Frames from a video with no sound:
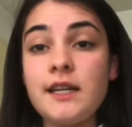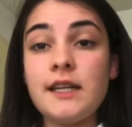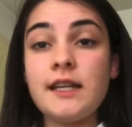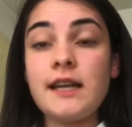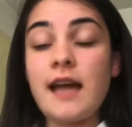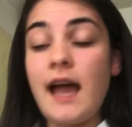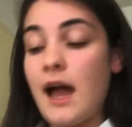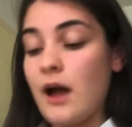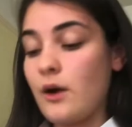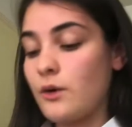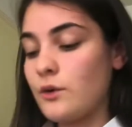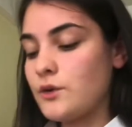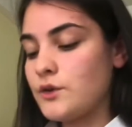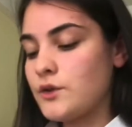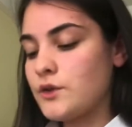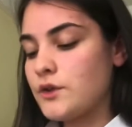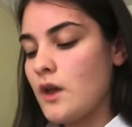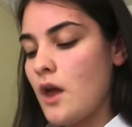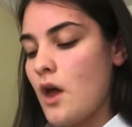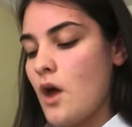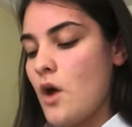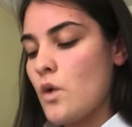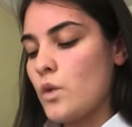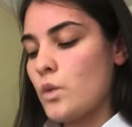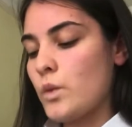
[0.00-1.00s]
House,
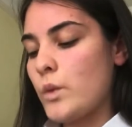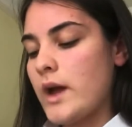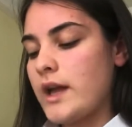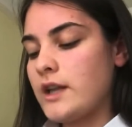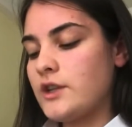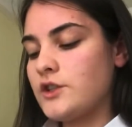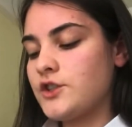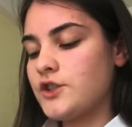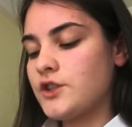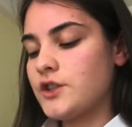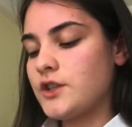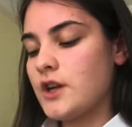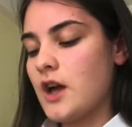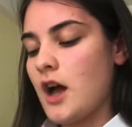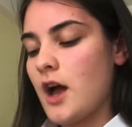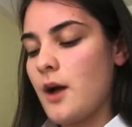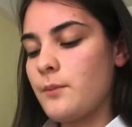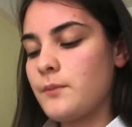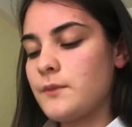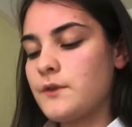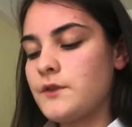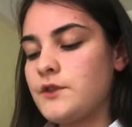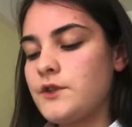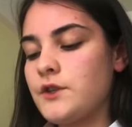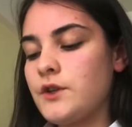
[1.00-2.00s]
which
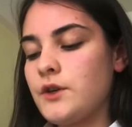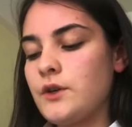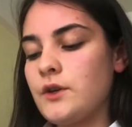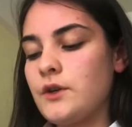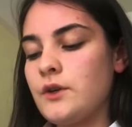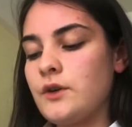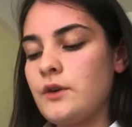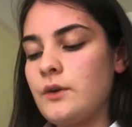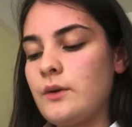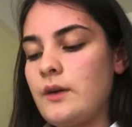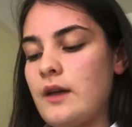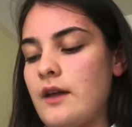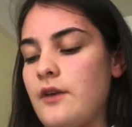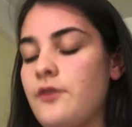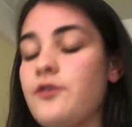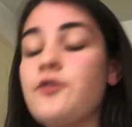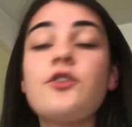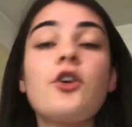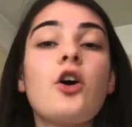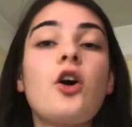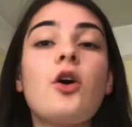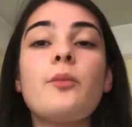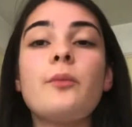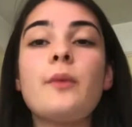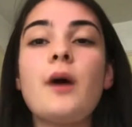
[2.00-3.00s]
comes to
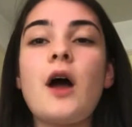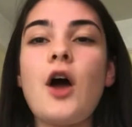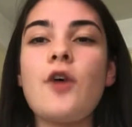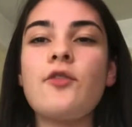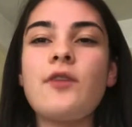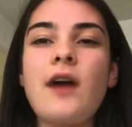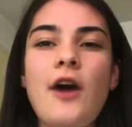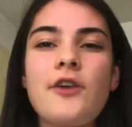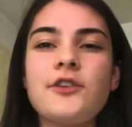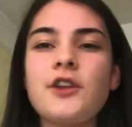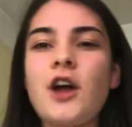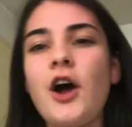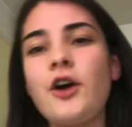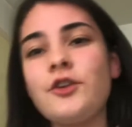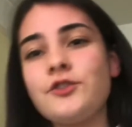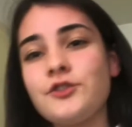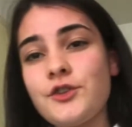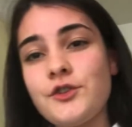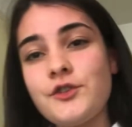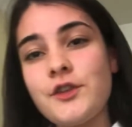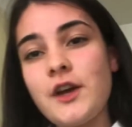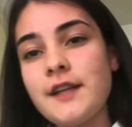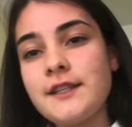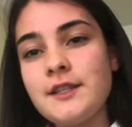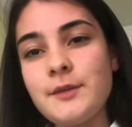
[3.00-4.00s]
from around
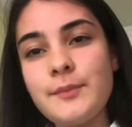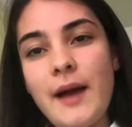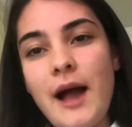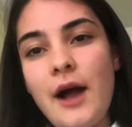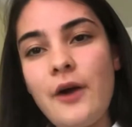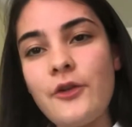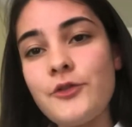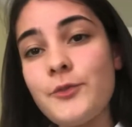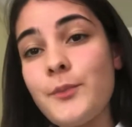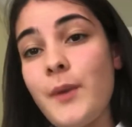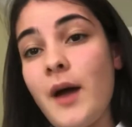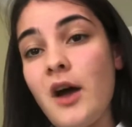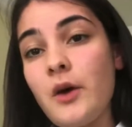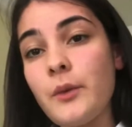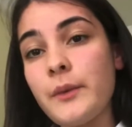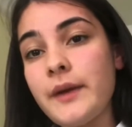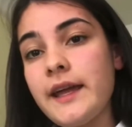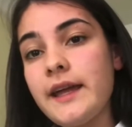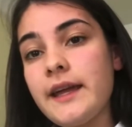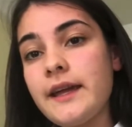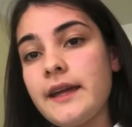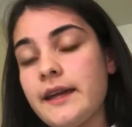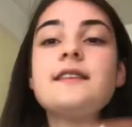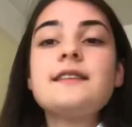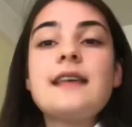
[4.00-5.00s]
£130 per
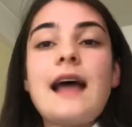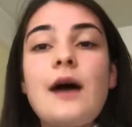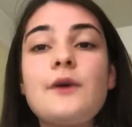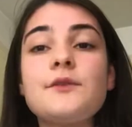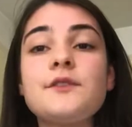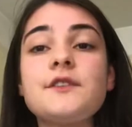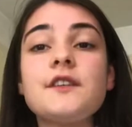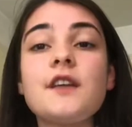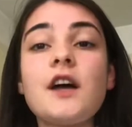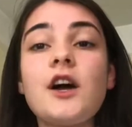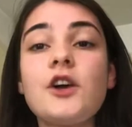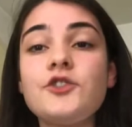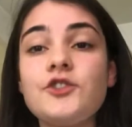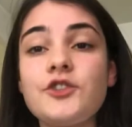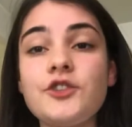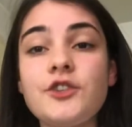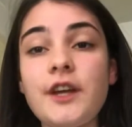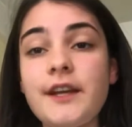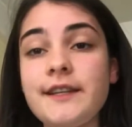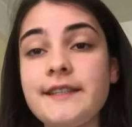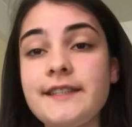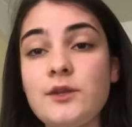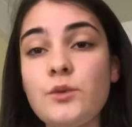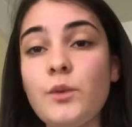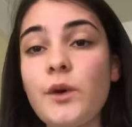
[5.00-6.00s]
week. It houses
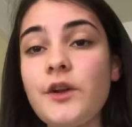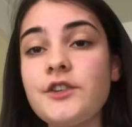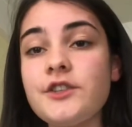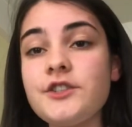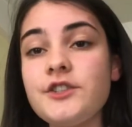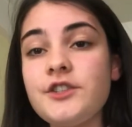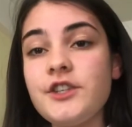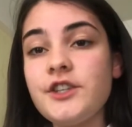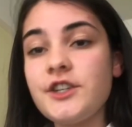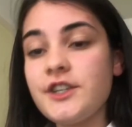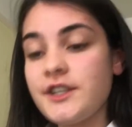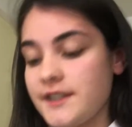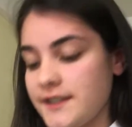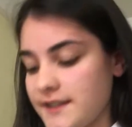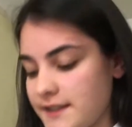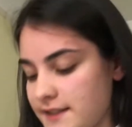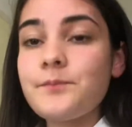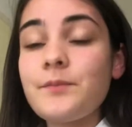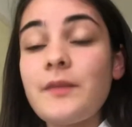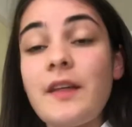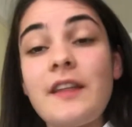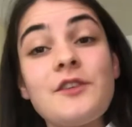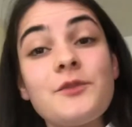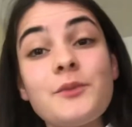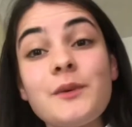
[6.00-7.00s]
191 students.
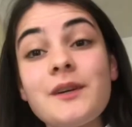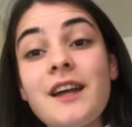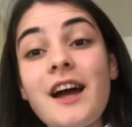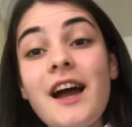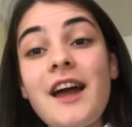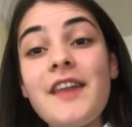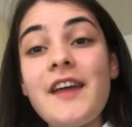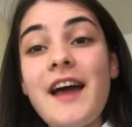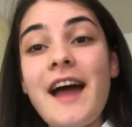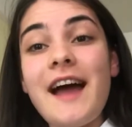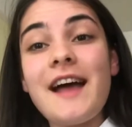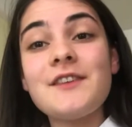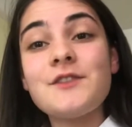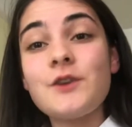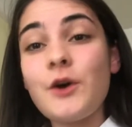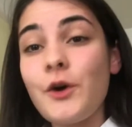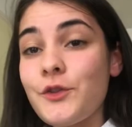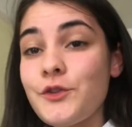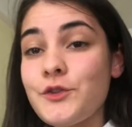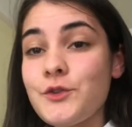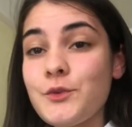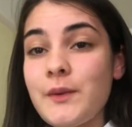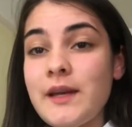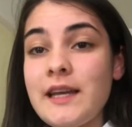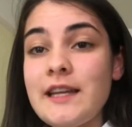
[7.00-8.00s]
This one either has
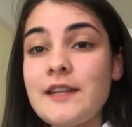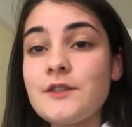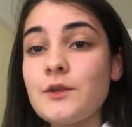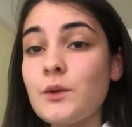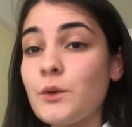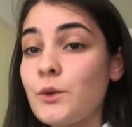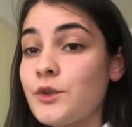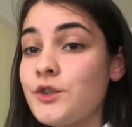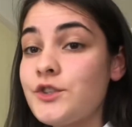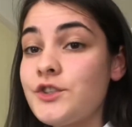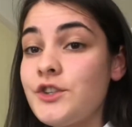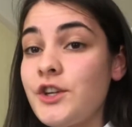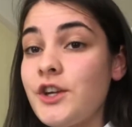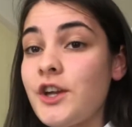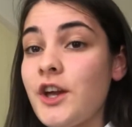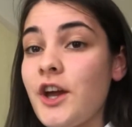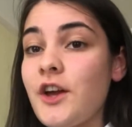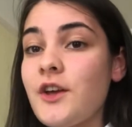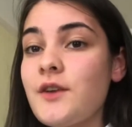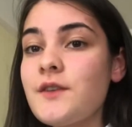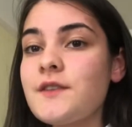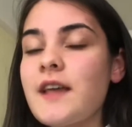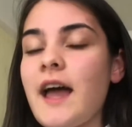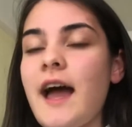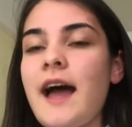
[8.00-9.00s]
en-suites or
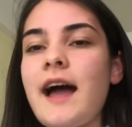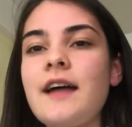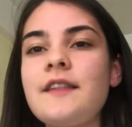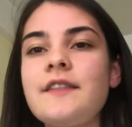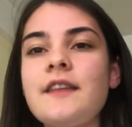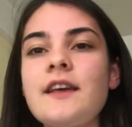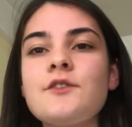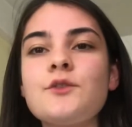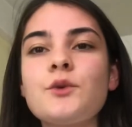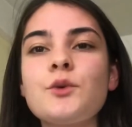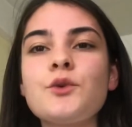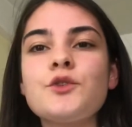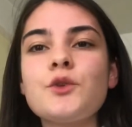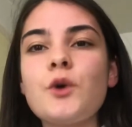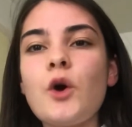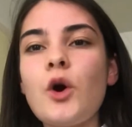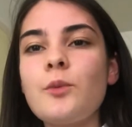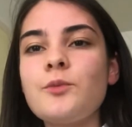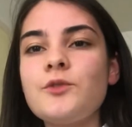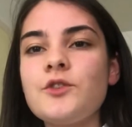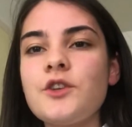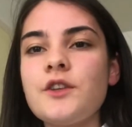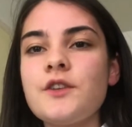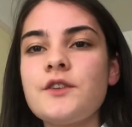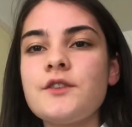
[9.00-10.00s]
studios, and there's also
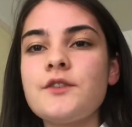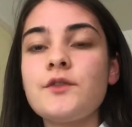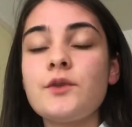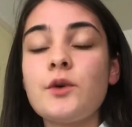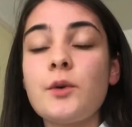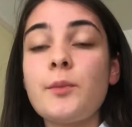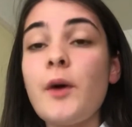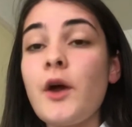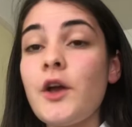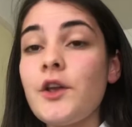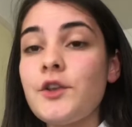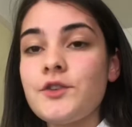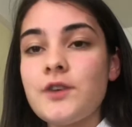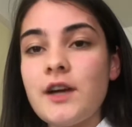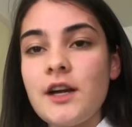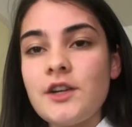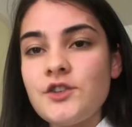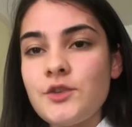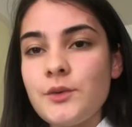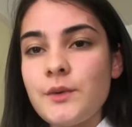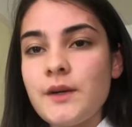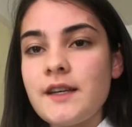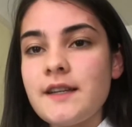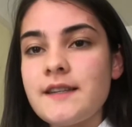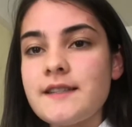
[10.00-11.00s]
options for
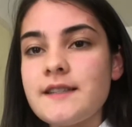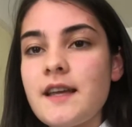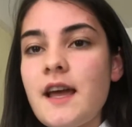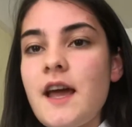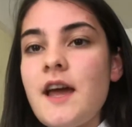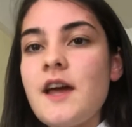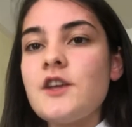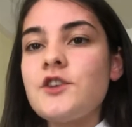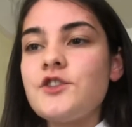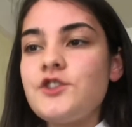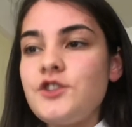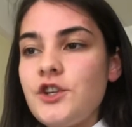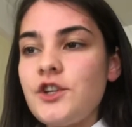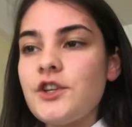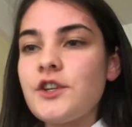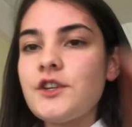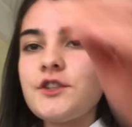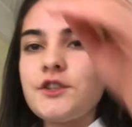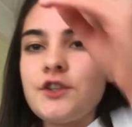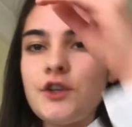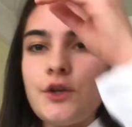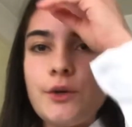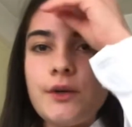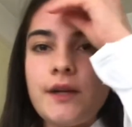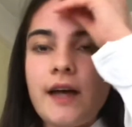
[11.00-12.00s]
postgraduate
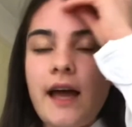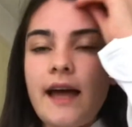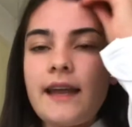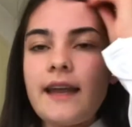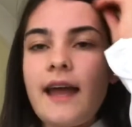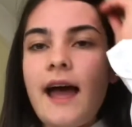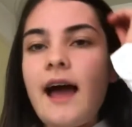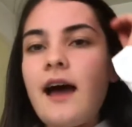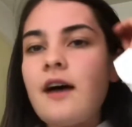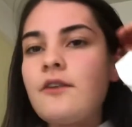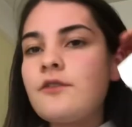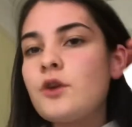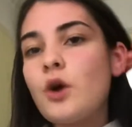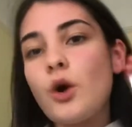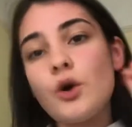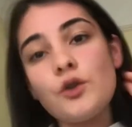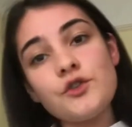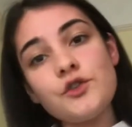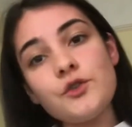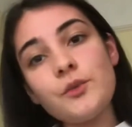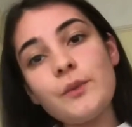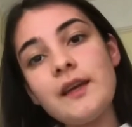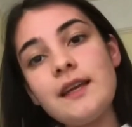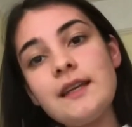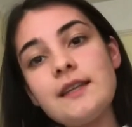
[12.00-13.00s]
students who can have an
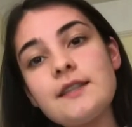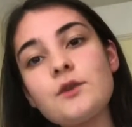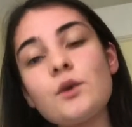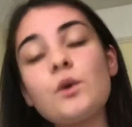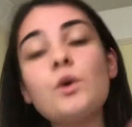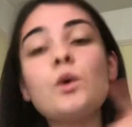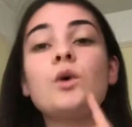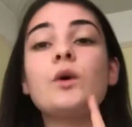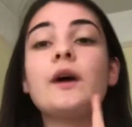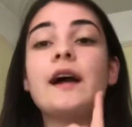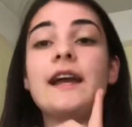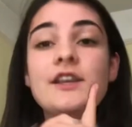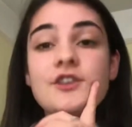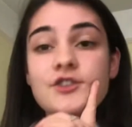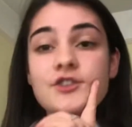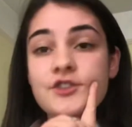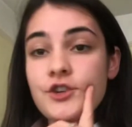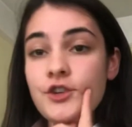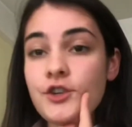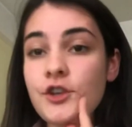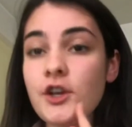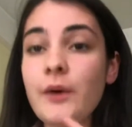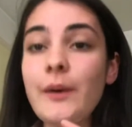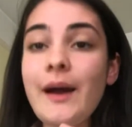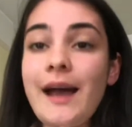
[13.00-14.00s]
en-suite or a
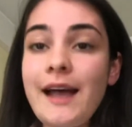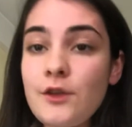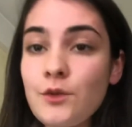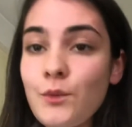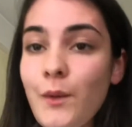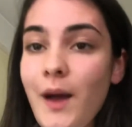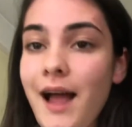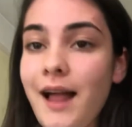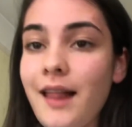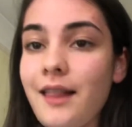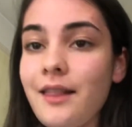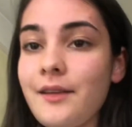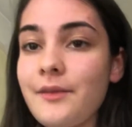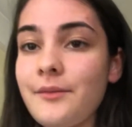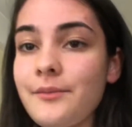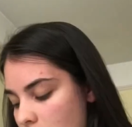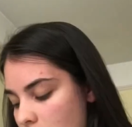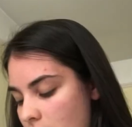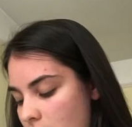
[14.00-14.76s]
studio as well.